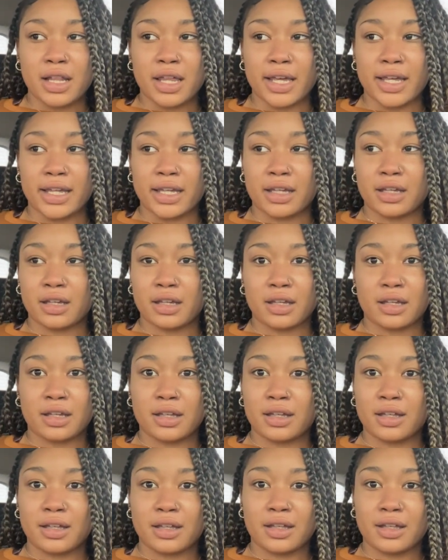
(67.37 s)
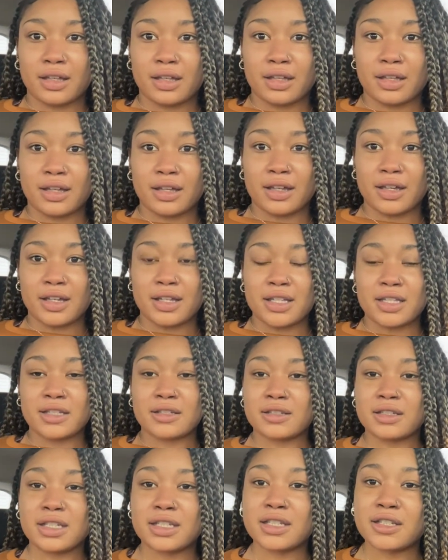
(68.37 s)
like
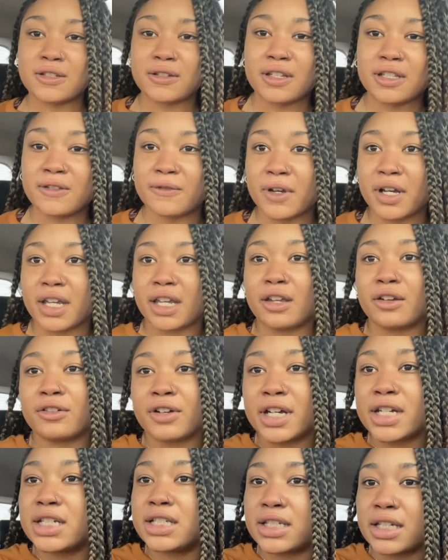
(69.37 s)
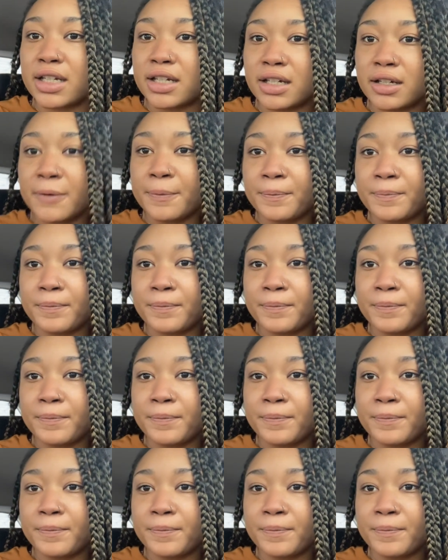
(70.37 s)
it's it's, it's fucking crazy.